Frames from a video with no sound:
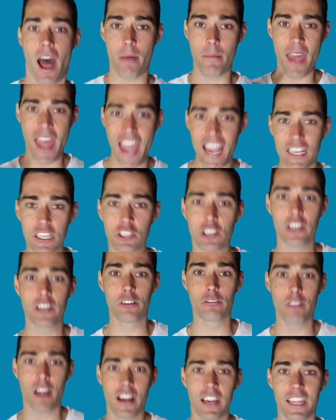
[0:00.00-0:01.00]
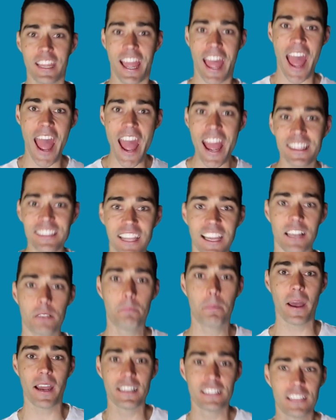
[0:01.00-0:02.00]
I'm actually running at
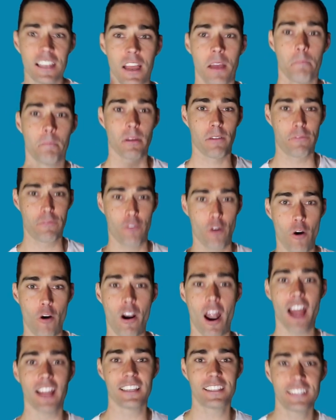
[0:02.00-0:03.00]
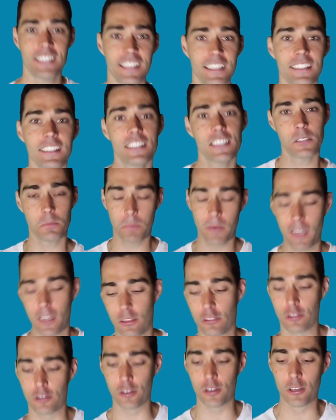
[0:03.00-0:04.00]
that pace before I send the
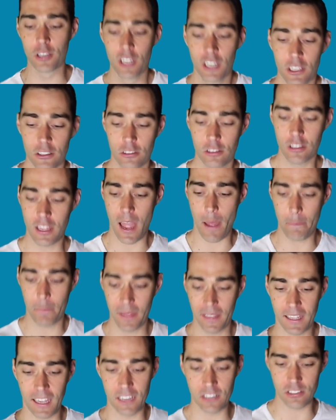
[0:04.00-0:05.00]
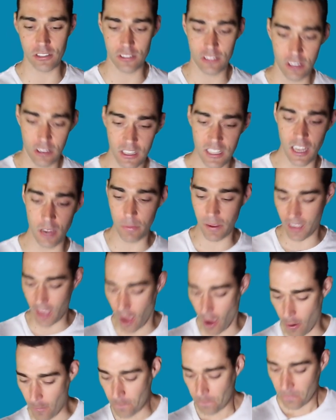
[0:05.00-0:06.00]
speed through to the application. So here we
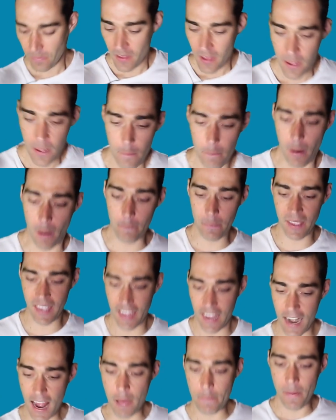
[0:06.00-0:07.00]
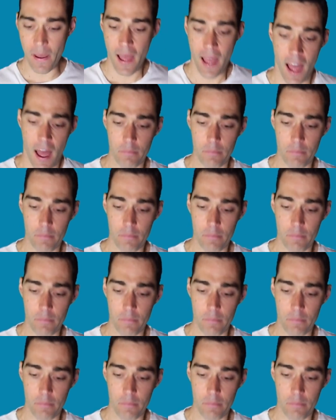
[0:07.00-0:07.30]
go, bumping it up.